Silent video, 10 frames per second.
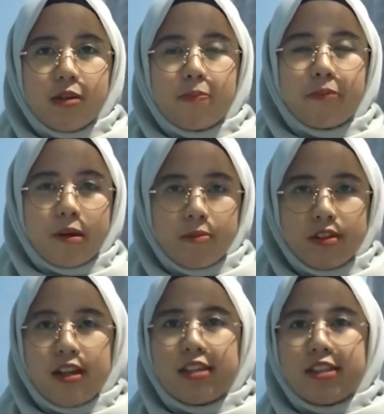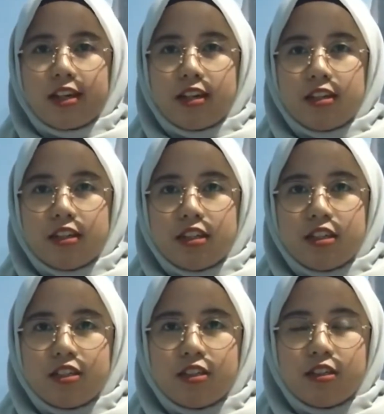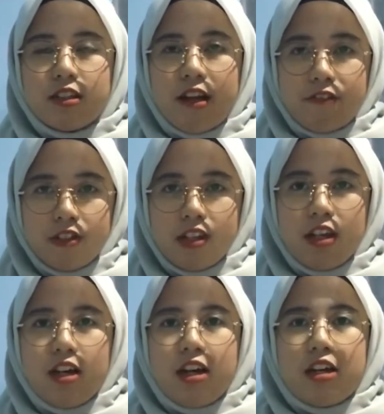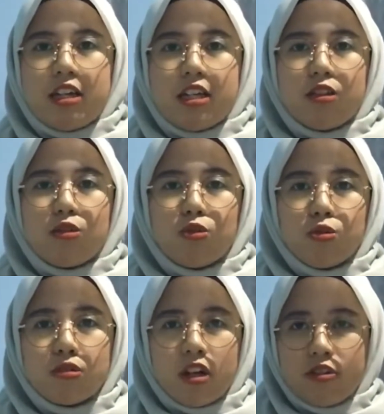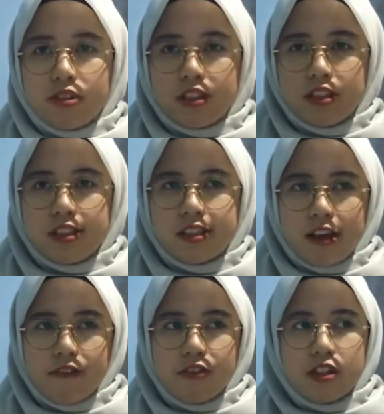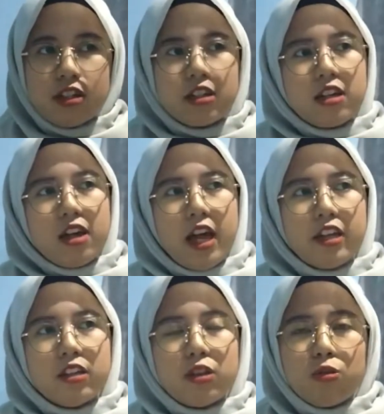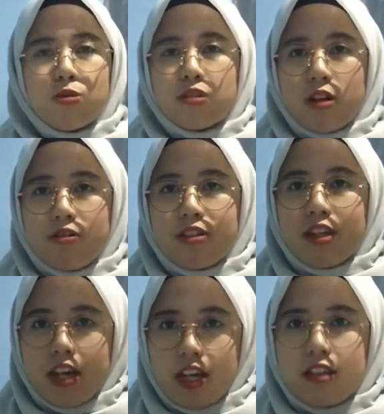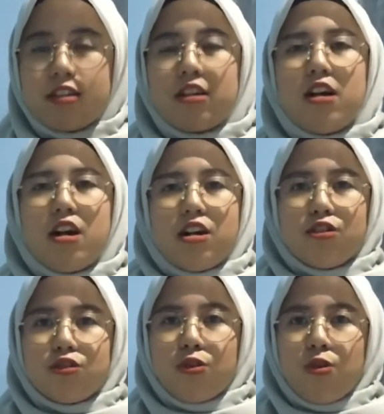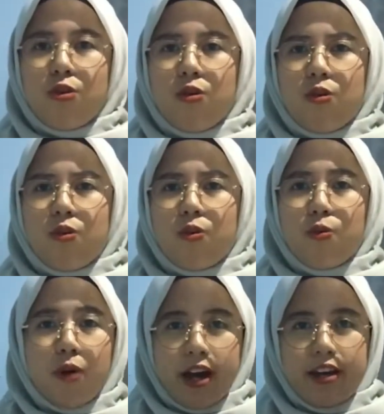primary and secondary level in 2007 and 2008. So why